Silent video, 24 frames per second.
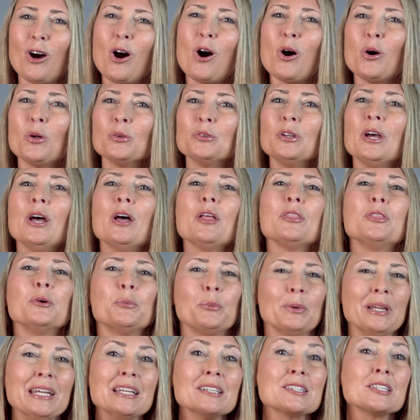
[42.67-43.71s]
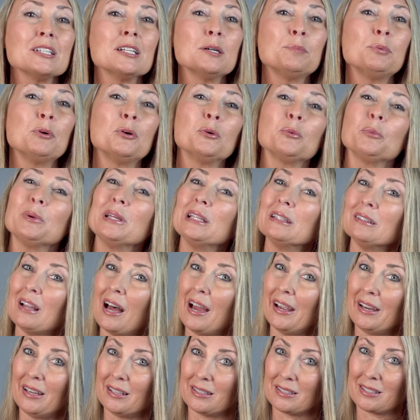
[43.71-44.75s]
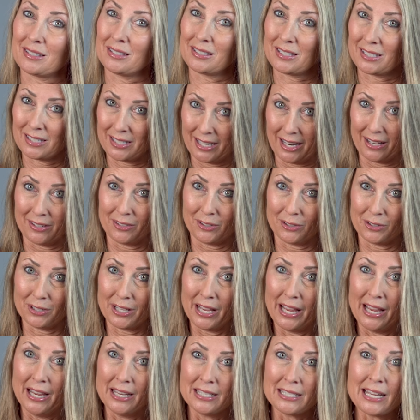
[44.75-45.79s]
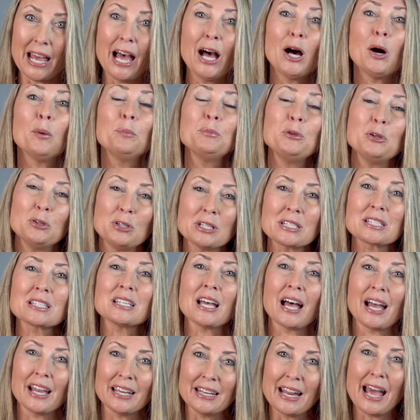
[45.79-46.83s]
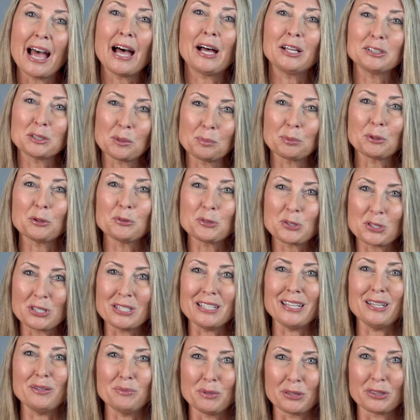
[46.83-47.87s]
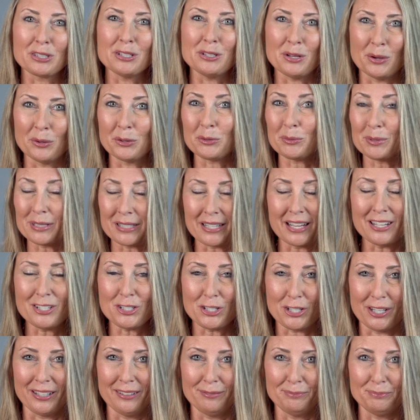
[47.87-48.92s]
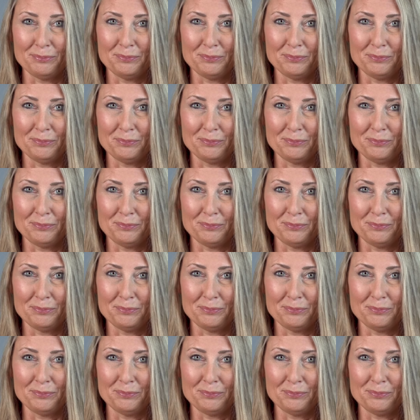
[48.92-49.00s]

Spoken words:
called the Reasonable Reliance Standard to help you decide how to proceed with the notarization.